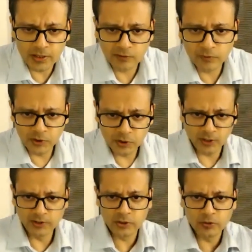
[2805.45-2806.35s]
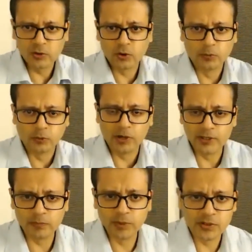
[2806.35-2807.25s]
and I've been trying to
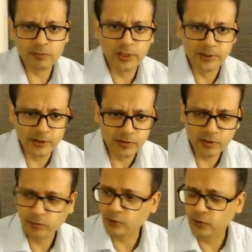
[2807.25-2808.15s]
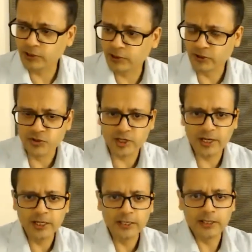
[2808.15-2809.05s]
incorporate bits and pieces of some of the questions
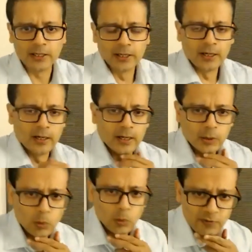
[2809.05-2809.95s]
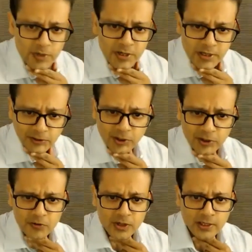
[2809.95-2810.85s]
in what I've been asking
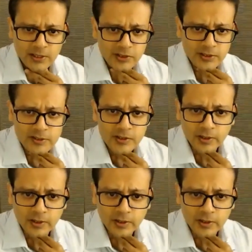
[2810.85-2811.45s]
you guys. And